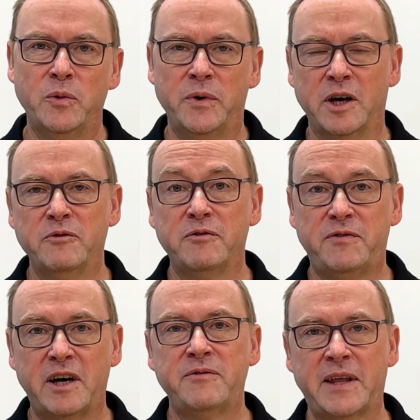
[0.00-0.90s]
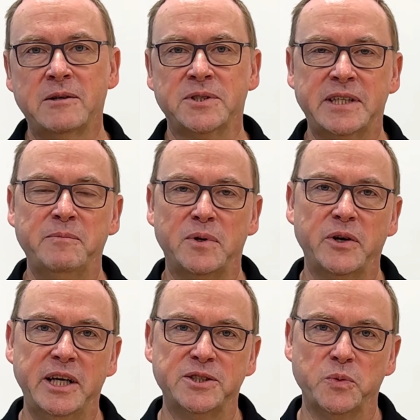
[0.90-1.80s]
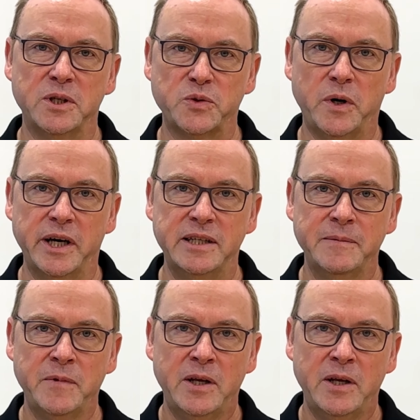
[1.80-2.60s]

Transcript: with over 5,000 employees worldwide.